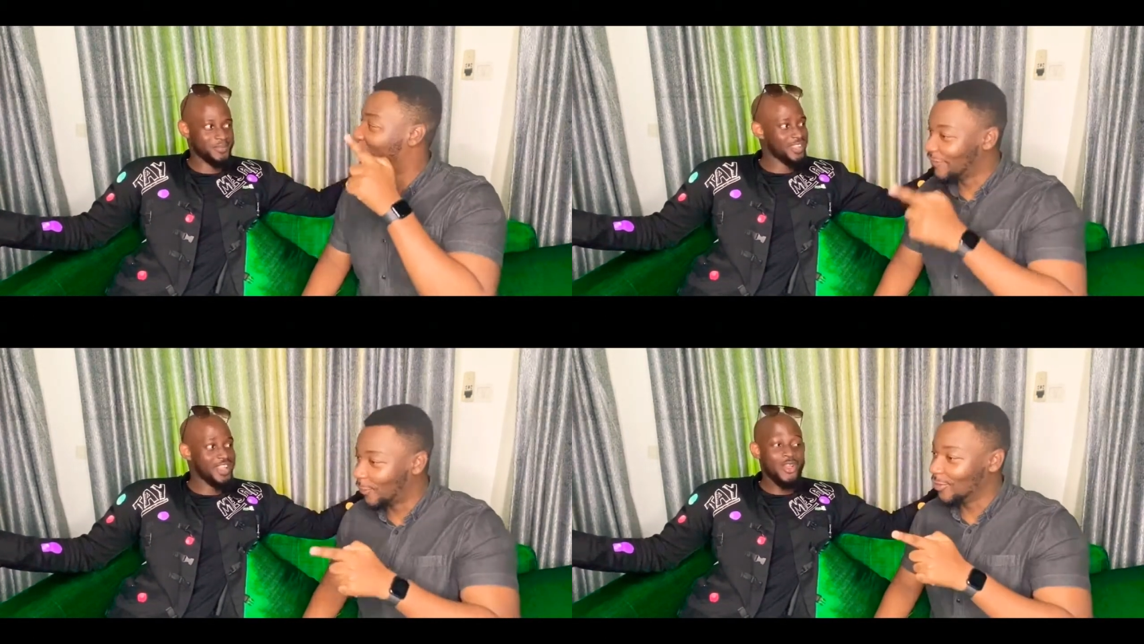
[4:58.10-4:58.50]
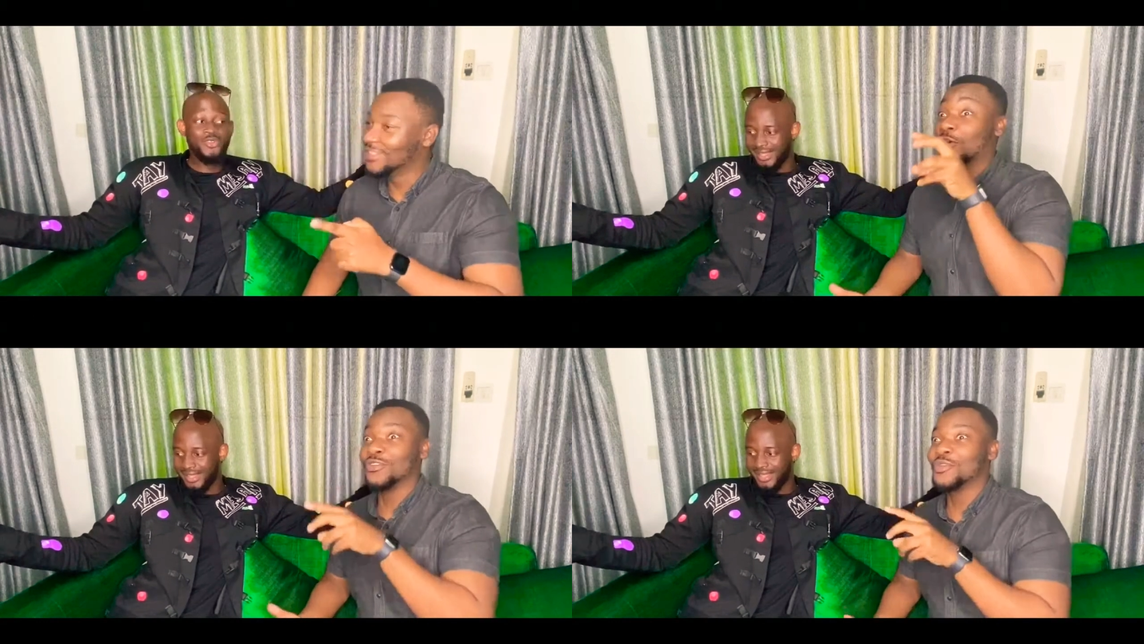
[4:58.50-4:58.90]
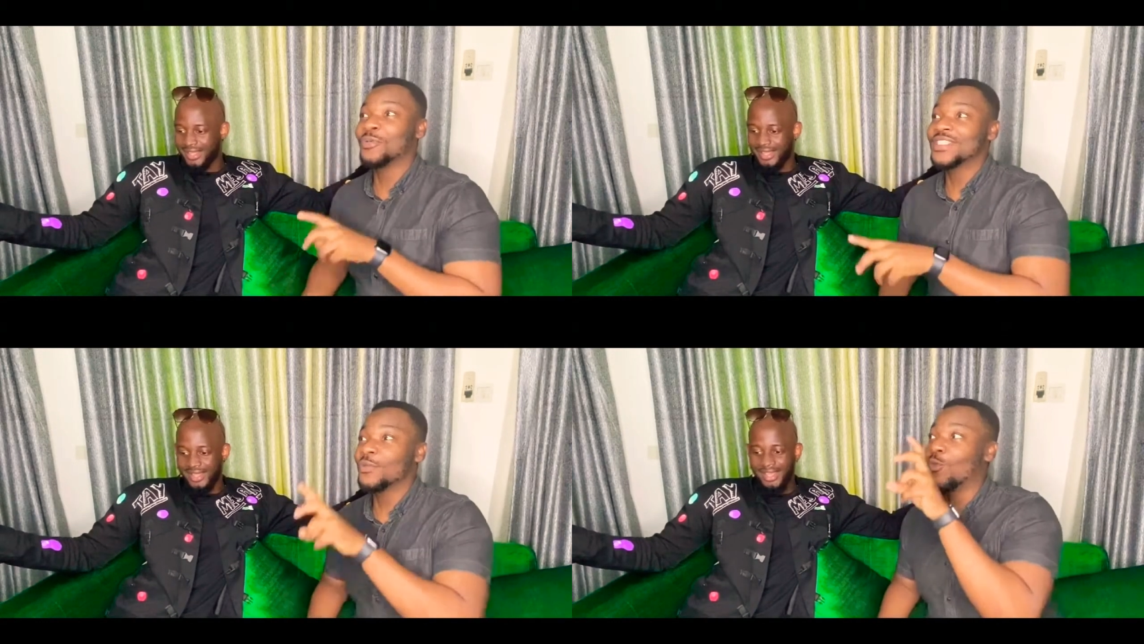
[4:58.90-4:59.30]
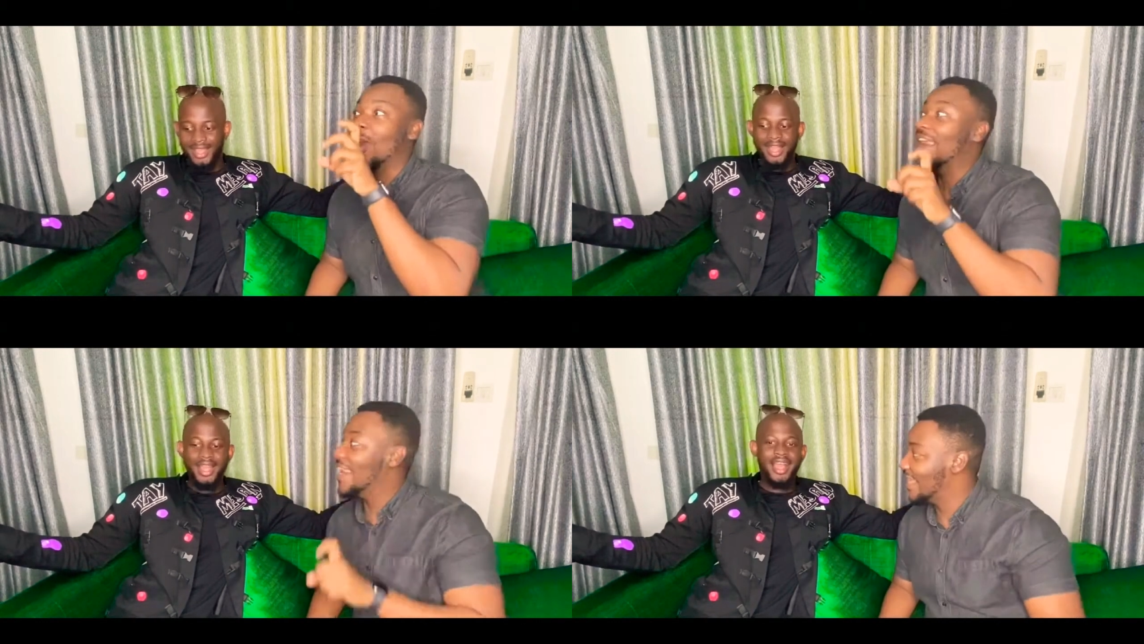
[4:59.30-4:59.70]
Speaker 1: forward. I'm contributing way
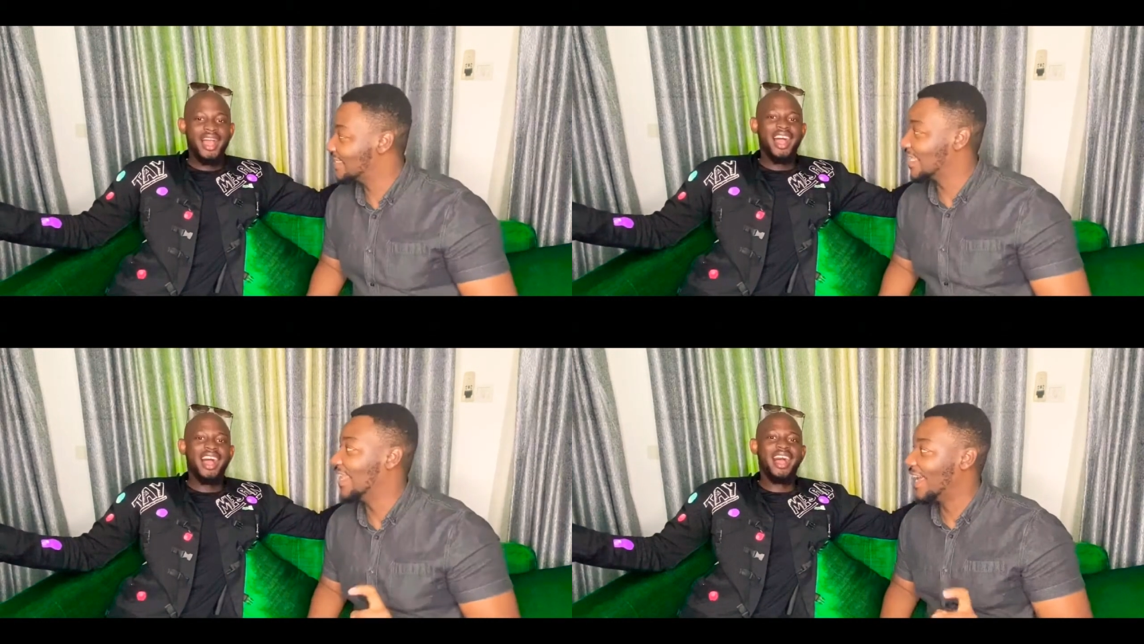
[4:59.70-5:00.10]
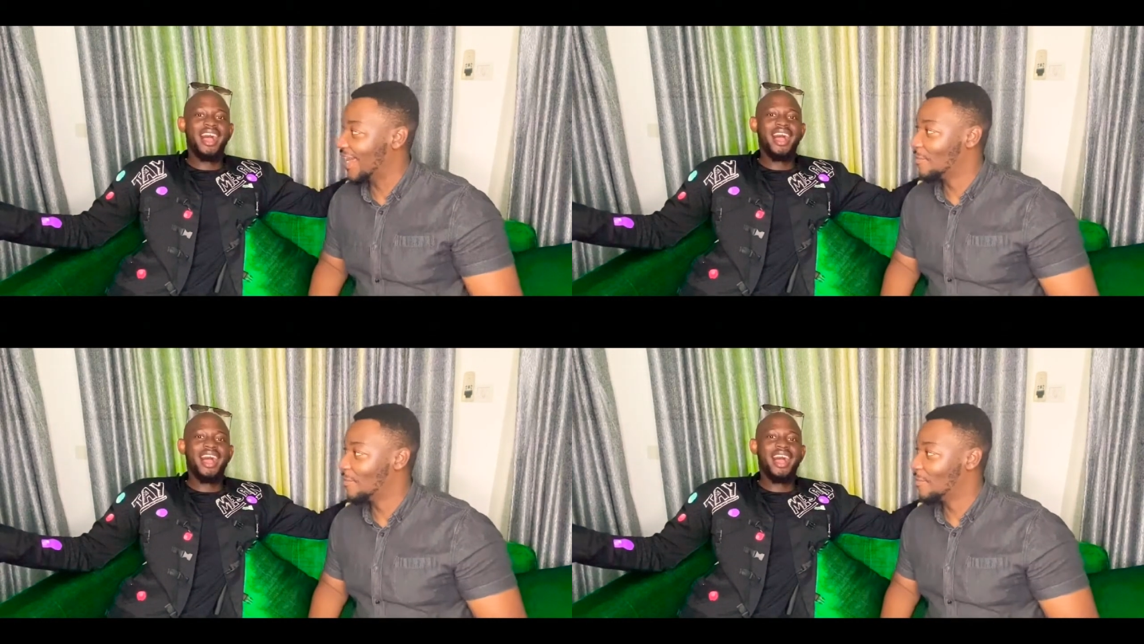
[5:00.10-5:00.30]
less than I am.